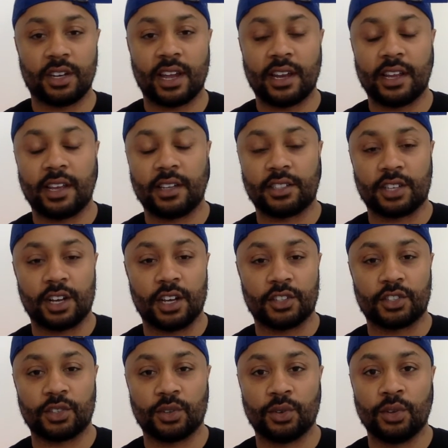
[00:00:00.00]
I had to
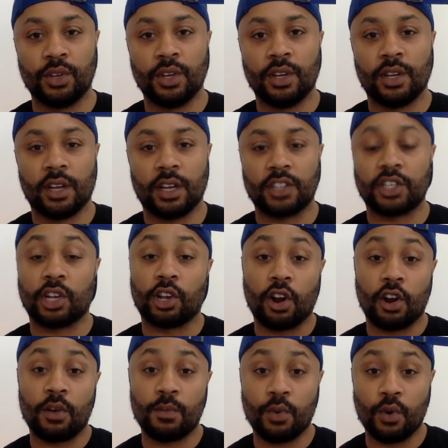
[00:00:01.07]
hustle to
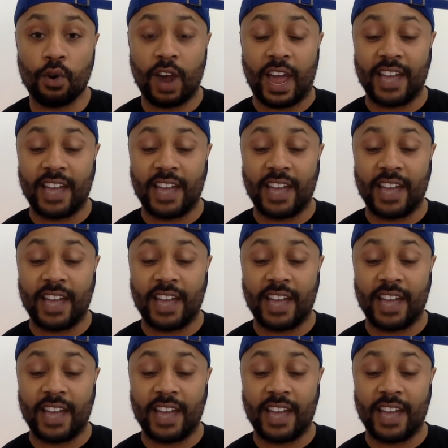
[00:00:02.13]
learn more.